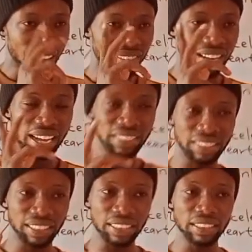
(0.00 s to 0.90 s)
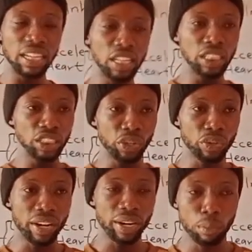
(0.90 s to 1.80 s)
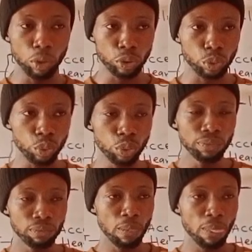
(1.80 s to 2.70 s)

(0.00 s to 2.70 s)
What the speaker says: and relaxes the urinary muscle